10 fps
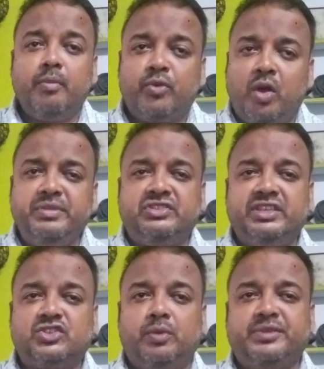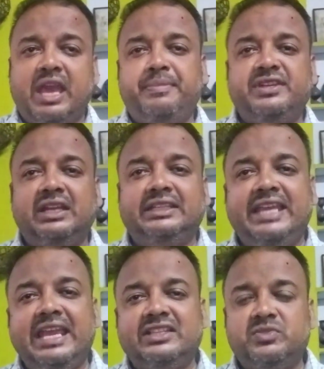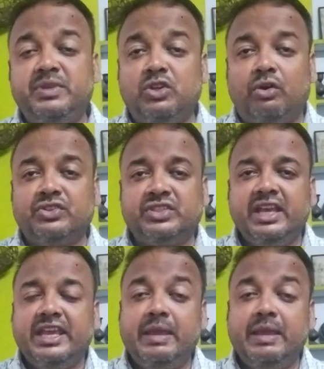promises of capital gains because